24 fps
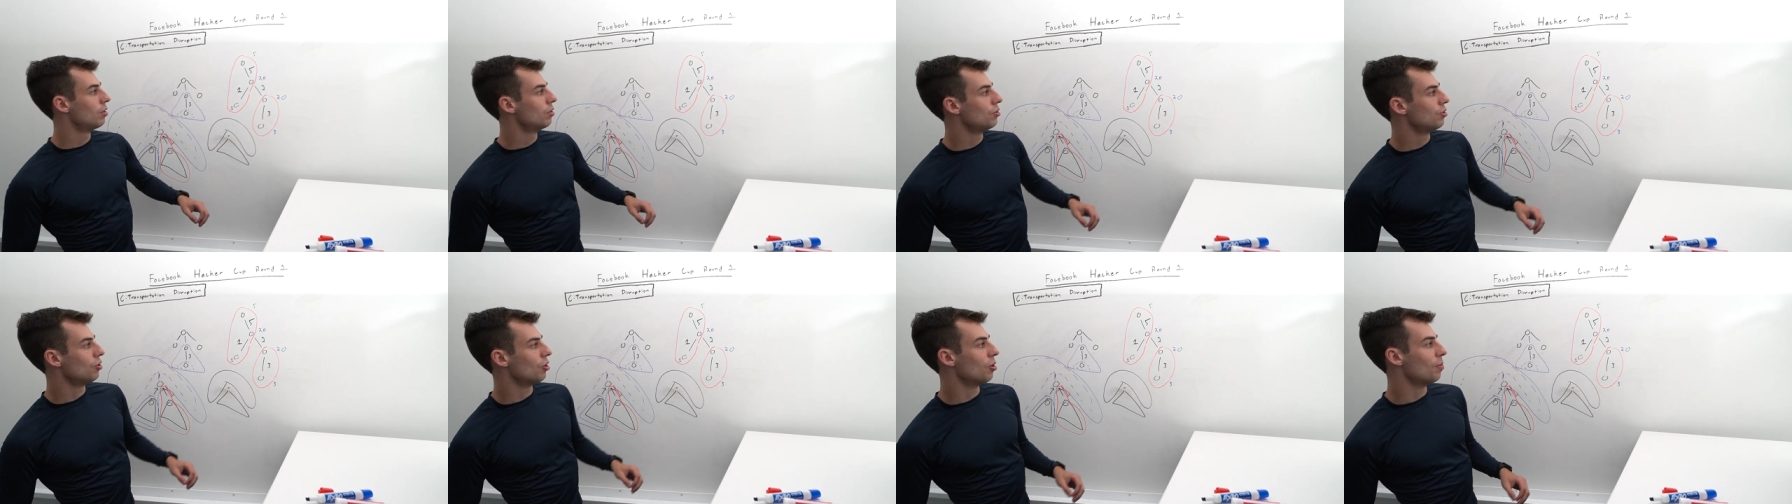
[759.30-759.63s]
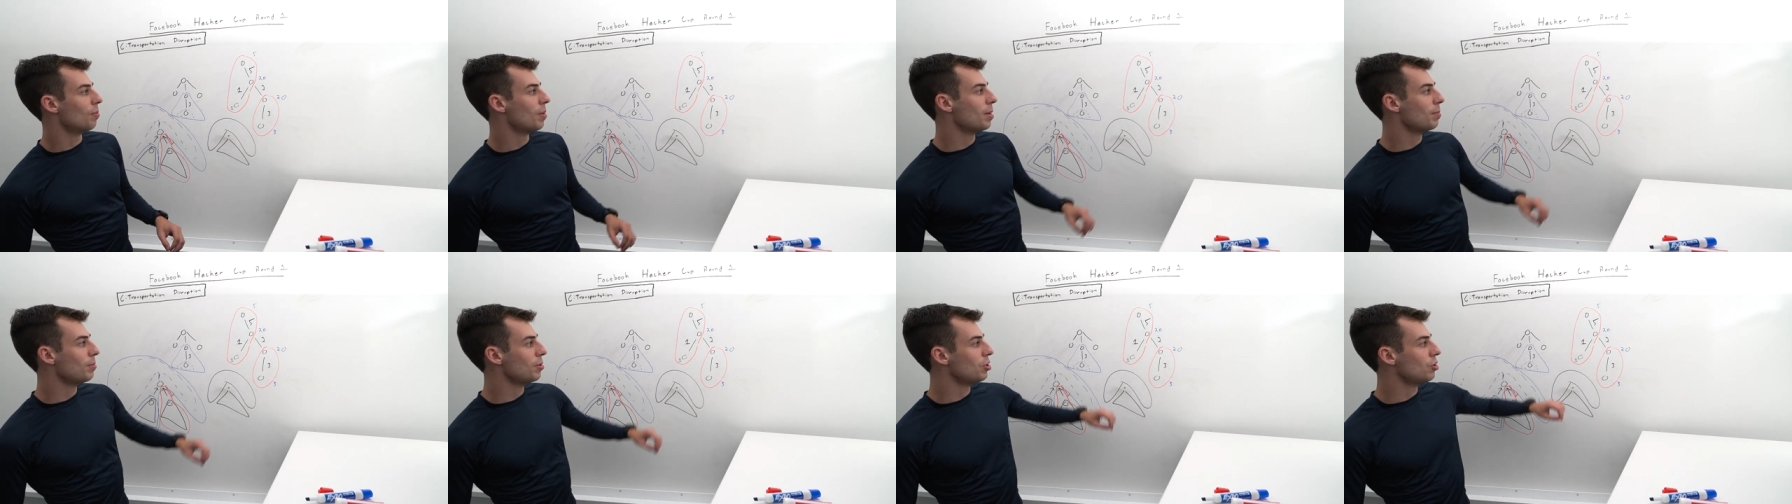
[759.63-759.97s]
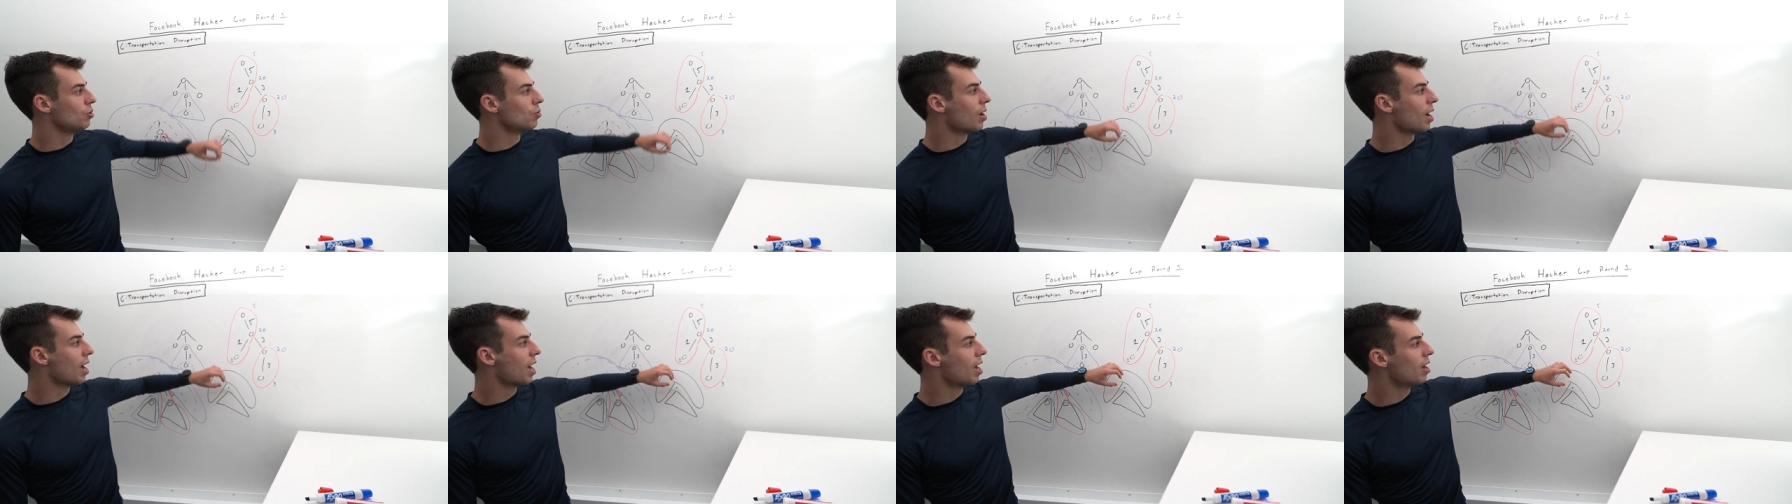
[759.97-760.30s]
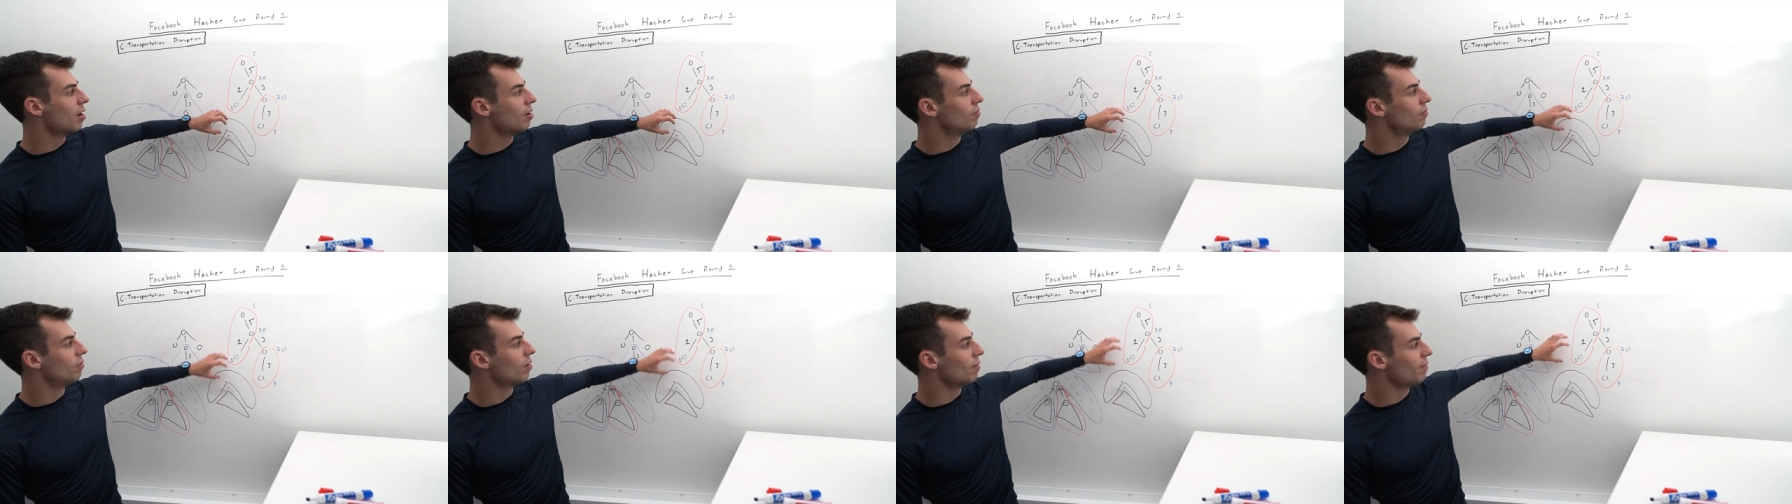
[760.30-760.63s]
So maybe you
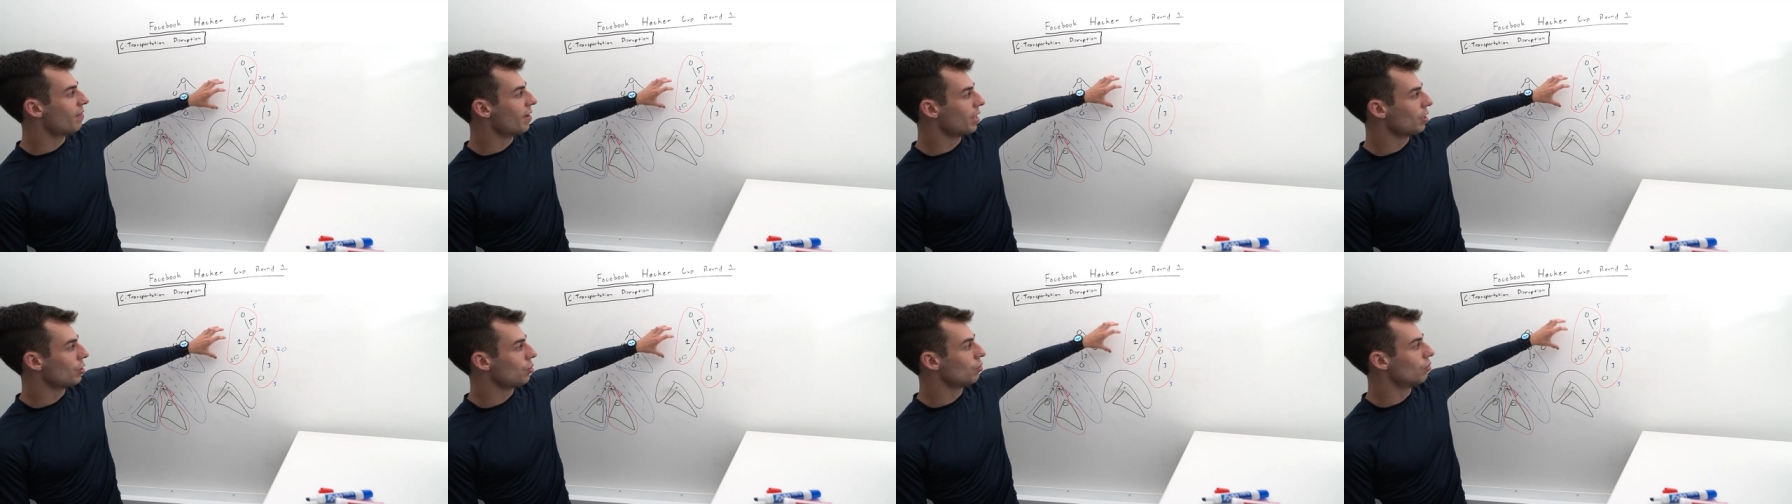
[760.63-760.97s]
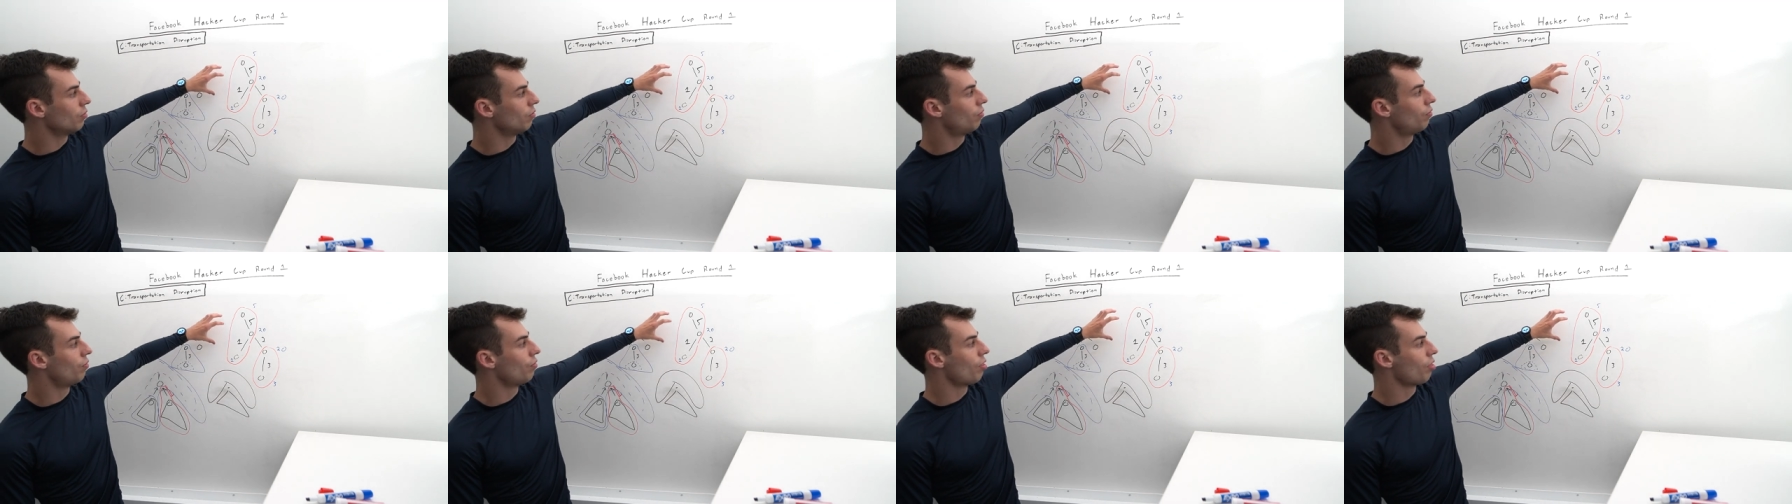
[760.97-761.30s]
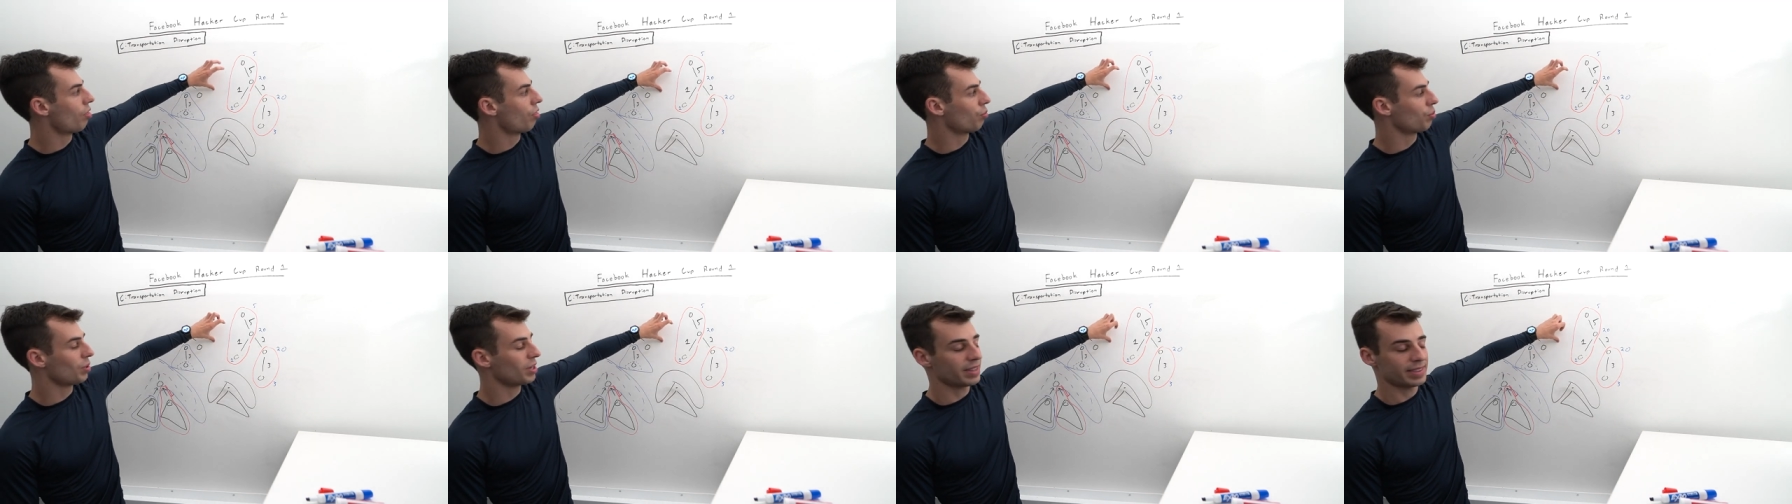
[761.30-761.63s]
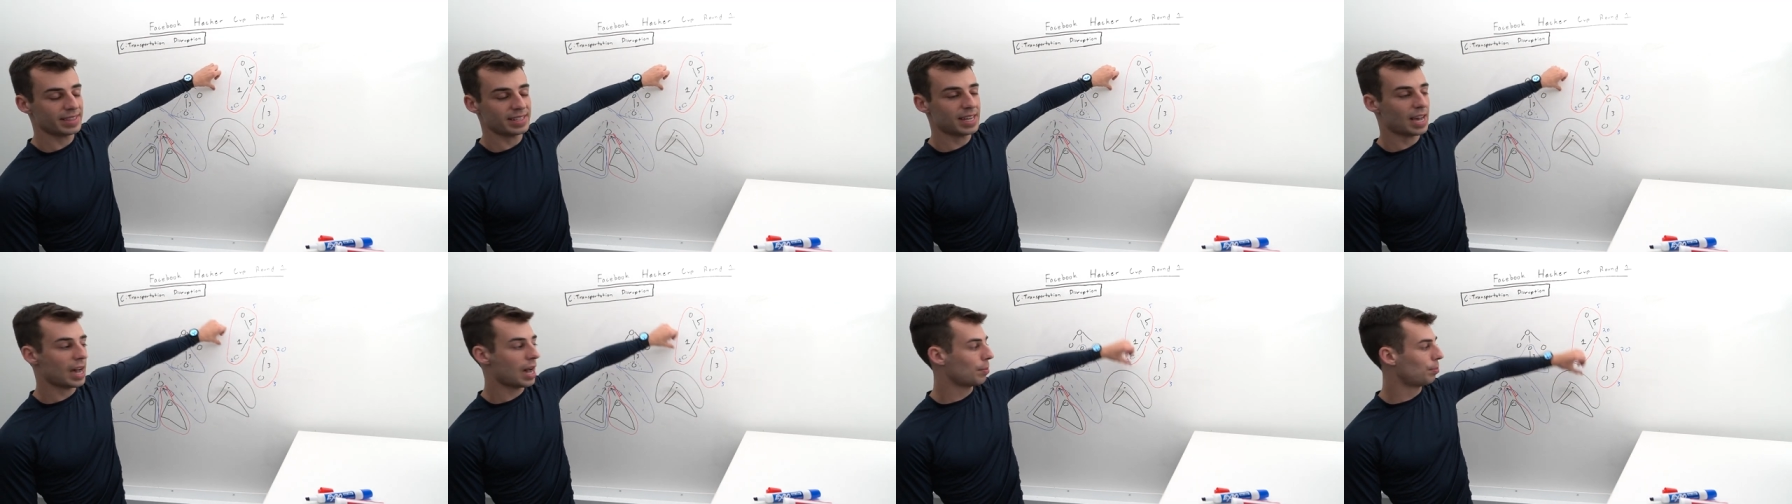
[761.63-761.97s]
have a value of 3 on
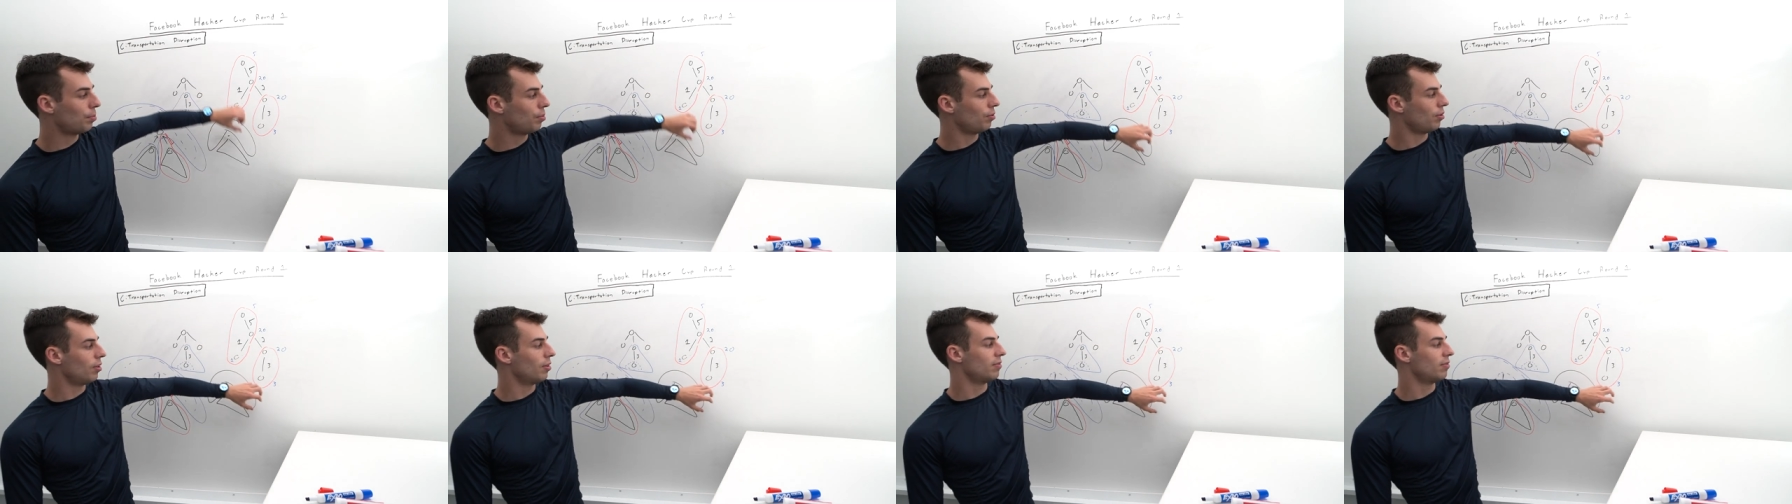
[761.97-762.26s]
the top,